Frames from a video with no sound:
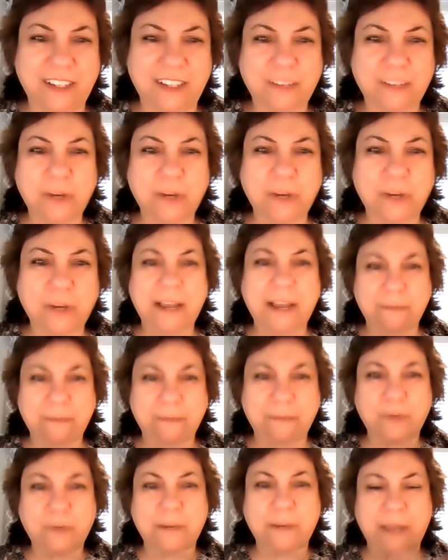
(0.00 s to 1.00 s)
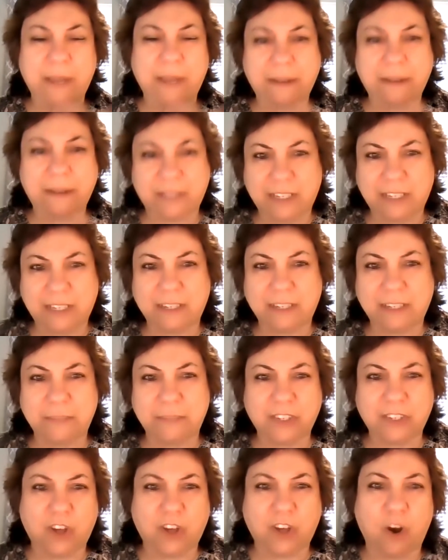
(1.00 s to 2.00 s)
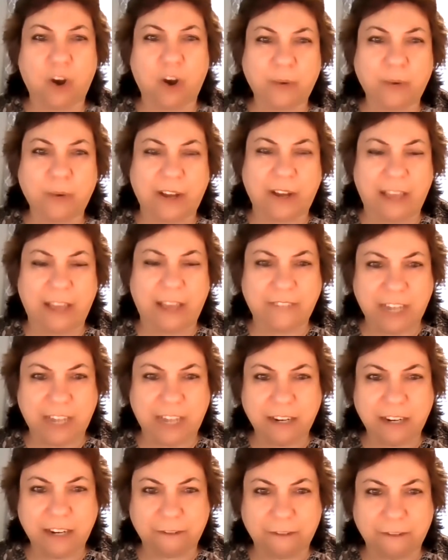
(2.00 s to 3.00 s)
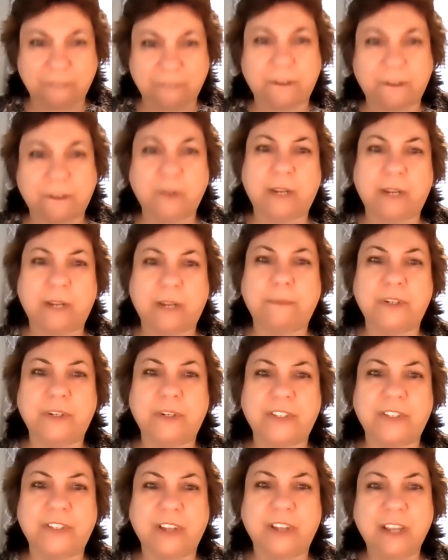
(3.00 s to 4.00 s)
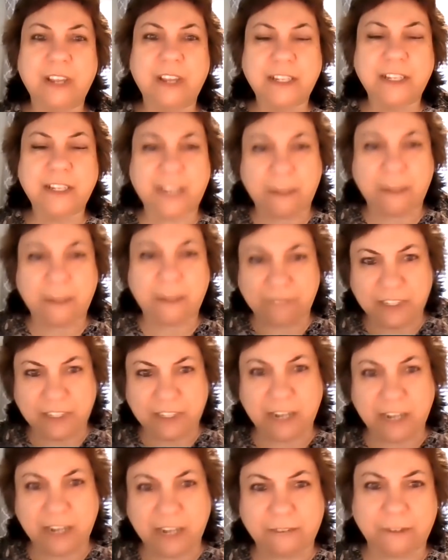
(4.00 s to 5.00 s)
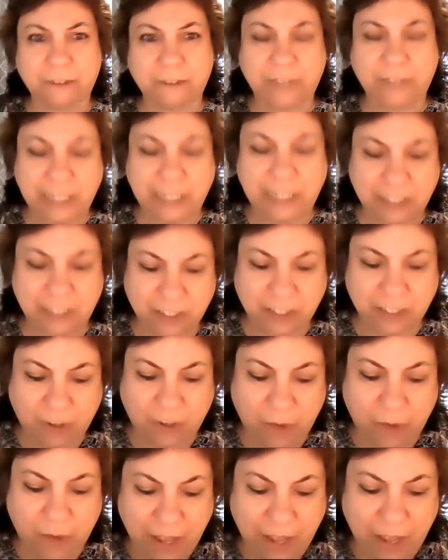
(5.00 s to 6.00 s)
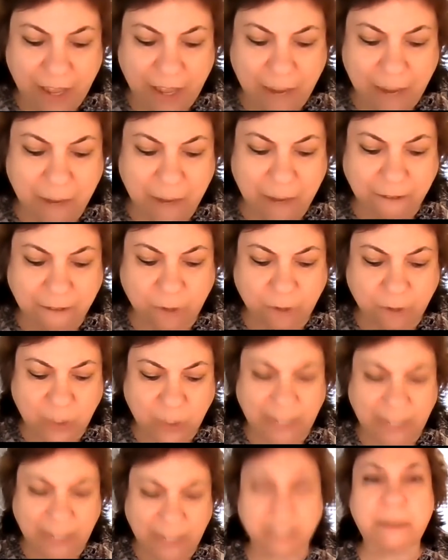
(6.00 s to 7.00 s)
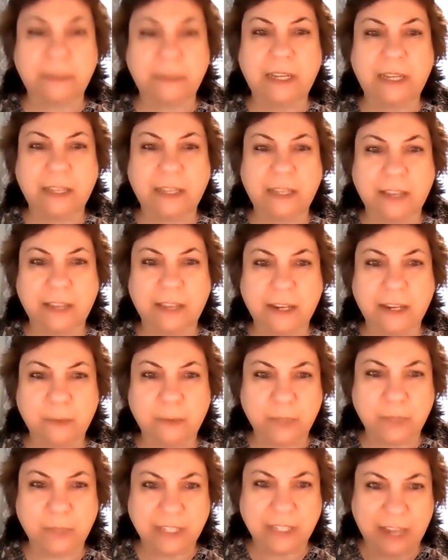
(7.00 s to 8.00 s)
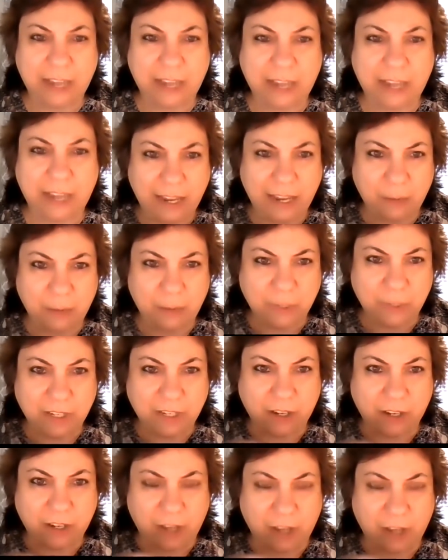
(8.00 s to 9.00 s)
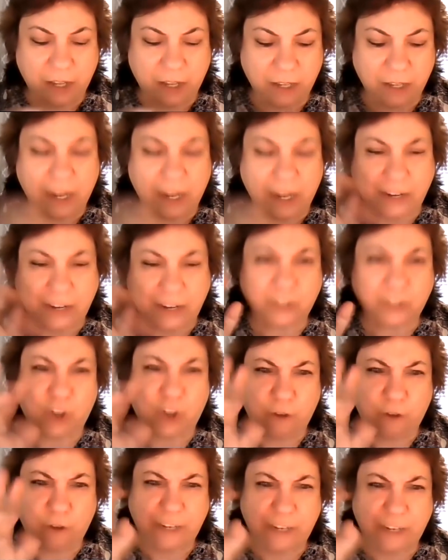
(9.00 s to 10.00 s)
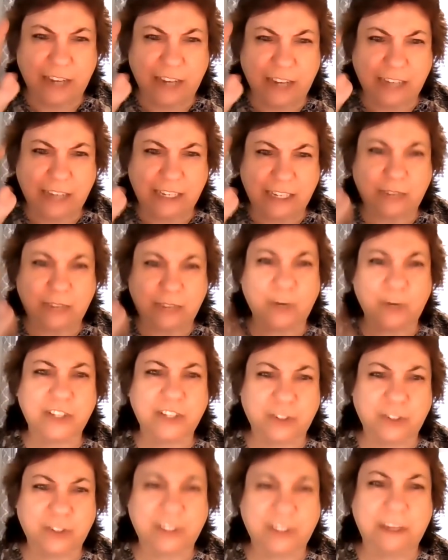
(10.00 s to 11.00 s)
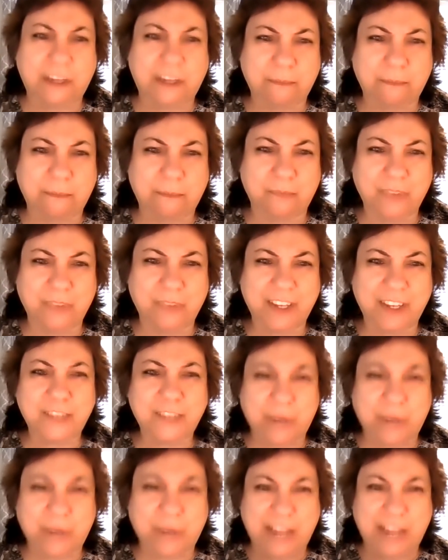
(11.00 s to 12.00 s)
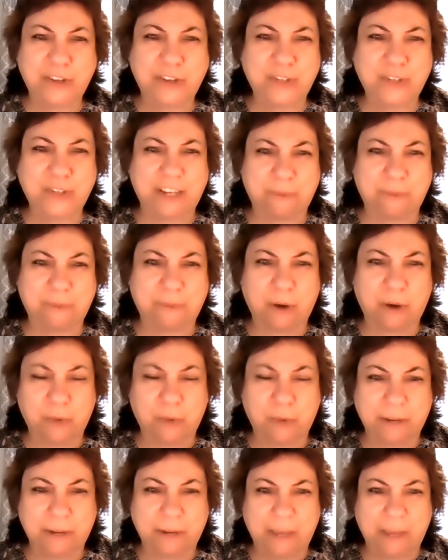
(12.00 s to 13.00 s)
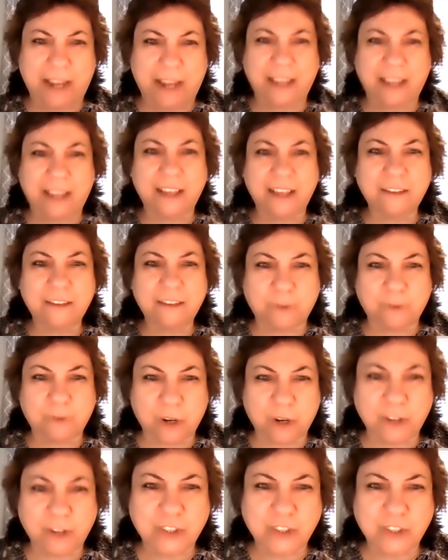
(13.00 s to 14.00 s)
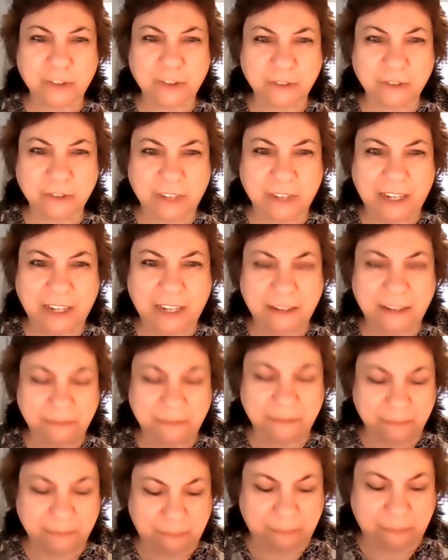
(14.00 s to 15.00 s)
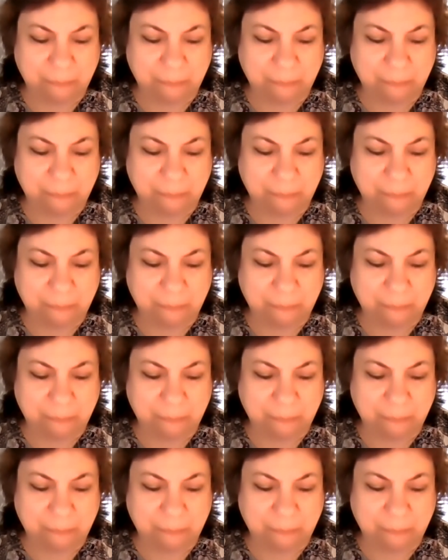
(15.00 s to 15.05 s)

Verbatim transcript: one of my one of my systems is CallRail. I have 10 different phone numbers set up for 10 different reasons. So and my phone tells me that it was a it was a, a I use COVID-19 rescue team is what I use as part one of my foreclosure um,